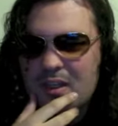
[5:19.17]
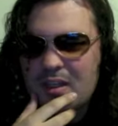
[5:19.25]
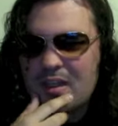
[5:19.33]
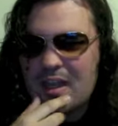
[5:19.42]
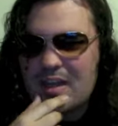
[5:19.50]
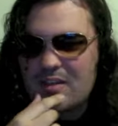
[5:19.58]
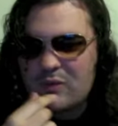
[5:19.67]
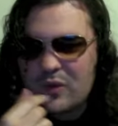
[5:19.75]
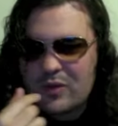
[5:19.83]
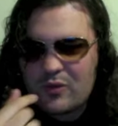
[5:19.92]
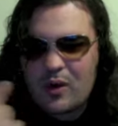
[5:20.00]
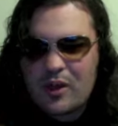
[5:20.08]
it's when it's
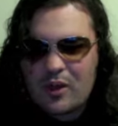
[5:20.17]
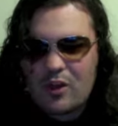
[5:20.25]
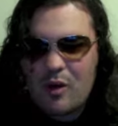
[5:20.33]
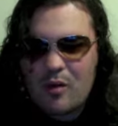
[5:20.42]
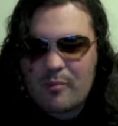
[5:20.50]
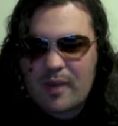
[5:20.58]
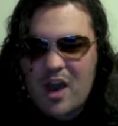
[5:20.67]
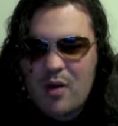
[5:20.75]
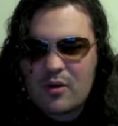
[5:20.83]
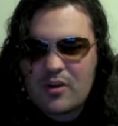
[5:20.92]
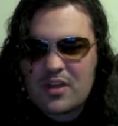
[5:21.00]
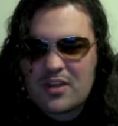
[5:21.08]
running low on power
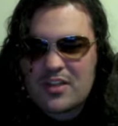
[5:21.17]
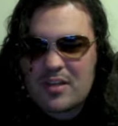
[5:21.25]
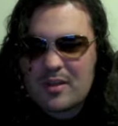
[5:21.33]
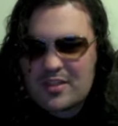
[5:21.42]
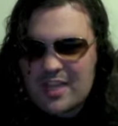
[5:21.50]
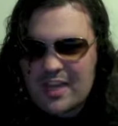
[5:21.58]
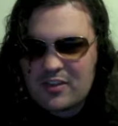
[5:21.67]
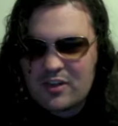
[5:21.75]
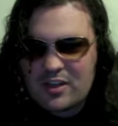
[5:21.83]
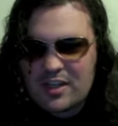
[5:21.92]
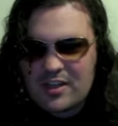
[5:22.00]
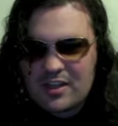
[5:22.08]
is that it
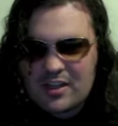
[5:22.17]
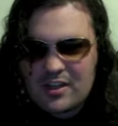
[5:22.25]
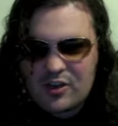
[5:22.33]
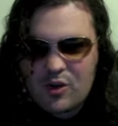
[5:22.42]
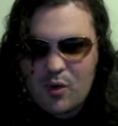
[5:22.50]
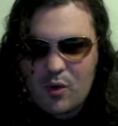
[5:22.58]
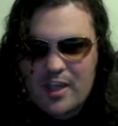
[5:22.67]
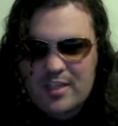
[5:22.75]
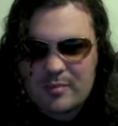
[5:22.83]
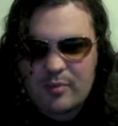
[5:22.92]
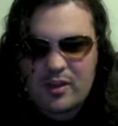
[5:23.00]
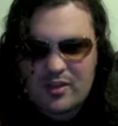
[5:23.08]
needs a coin to
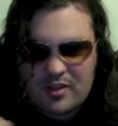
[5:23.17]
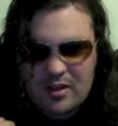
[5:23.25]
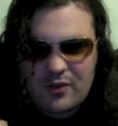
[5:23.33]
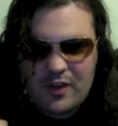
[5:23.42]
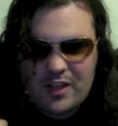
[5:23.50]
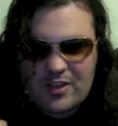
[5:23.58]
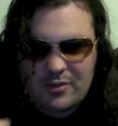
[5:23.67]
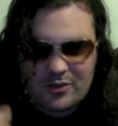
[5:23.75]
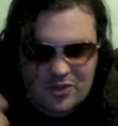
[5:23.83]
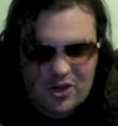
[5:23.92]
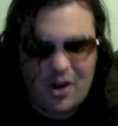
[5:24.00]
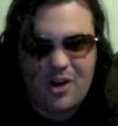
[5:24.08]
put itself in to
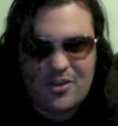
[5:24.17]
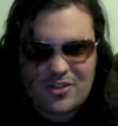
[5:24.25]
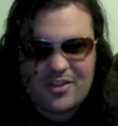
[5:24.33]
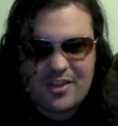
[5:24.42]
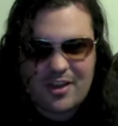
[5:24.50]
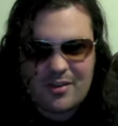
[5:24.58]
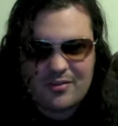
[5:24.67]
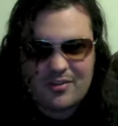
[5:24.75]
recharge itself.